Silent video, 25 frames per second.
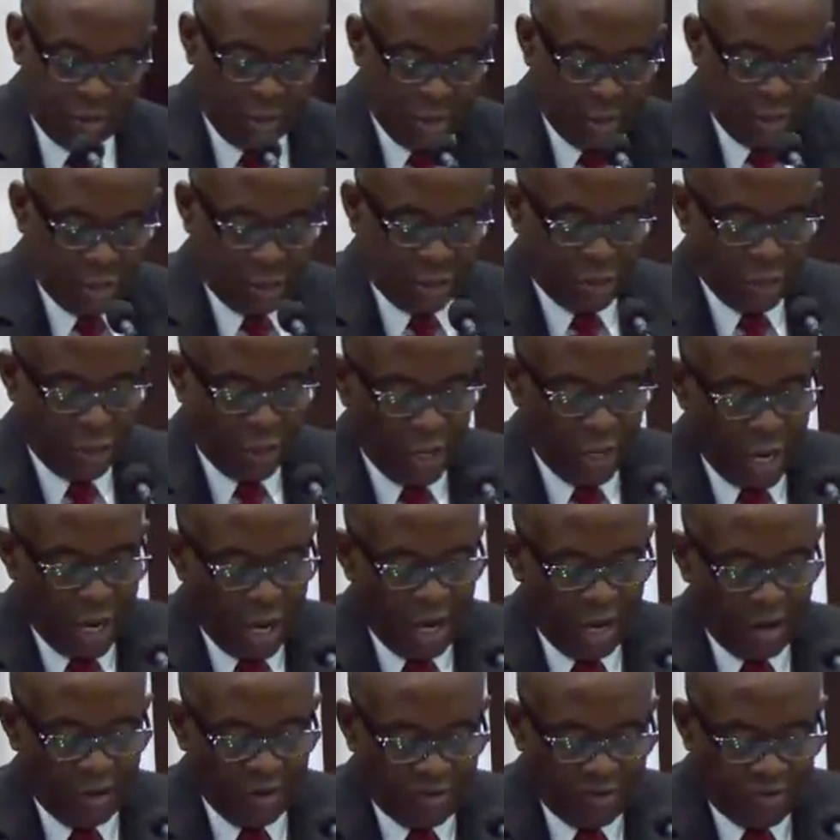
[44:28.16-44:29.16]
so
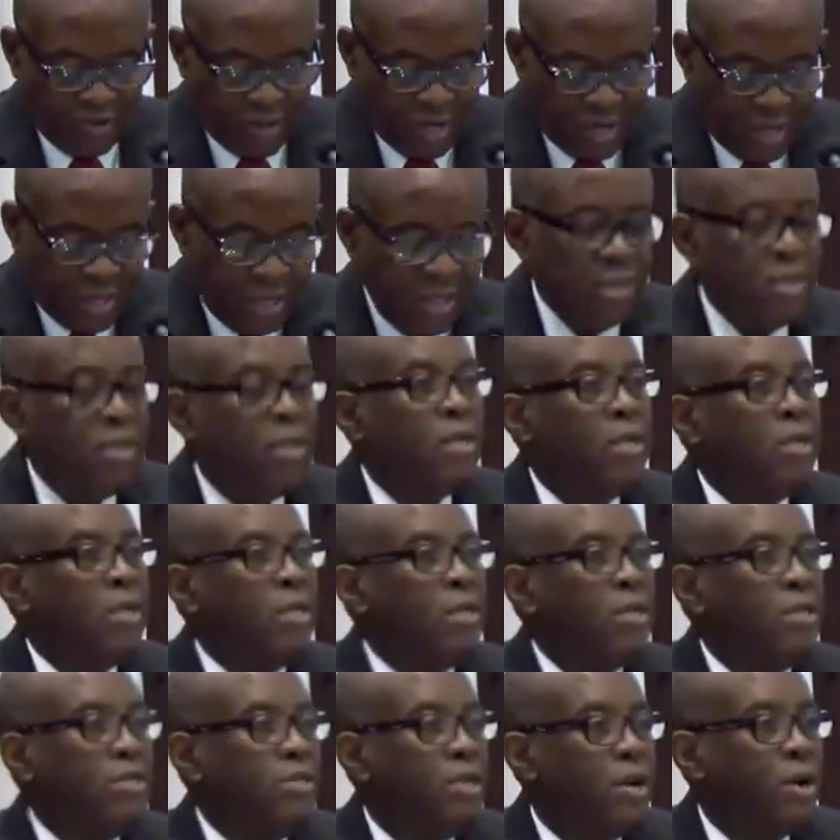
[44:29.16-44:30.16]
loved
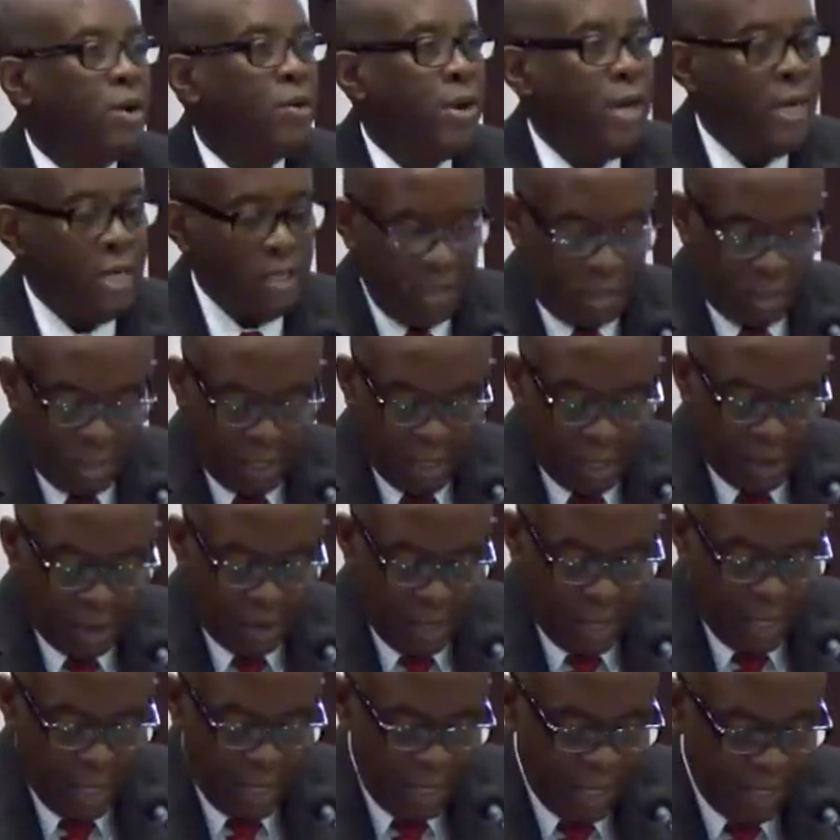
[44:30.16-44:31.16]
the greatest
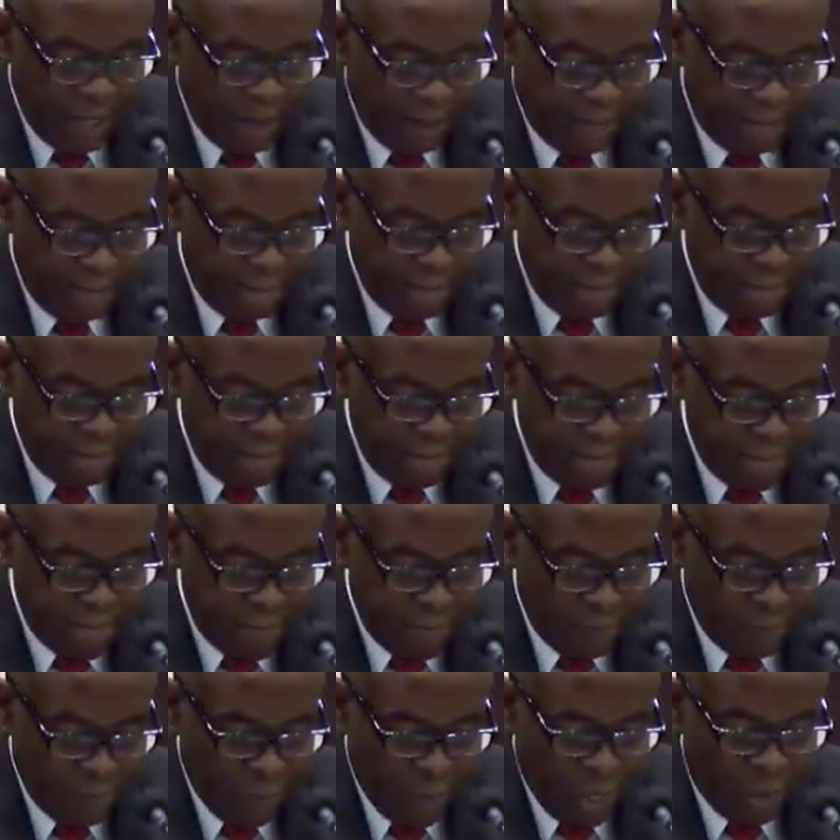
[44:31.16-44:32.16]
degree
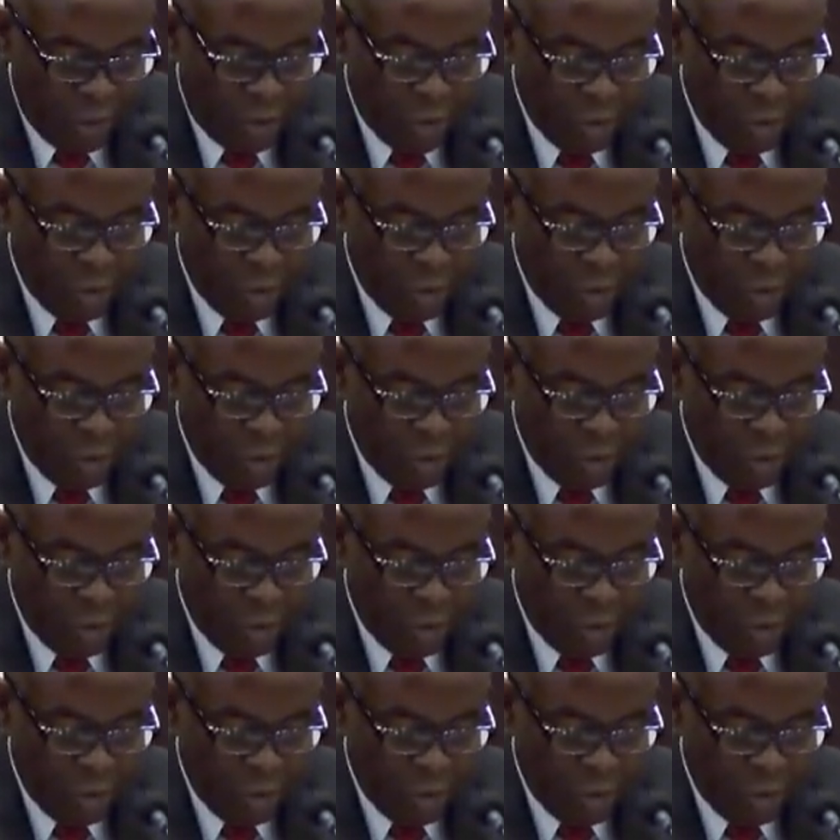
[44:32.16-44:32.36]
the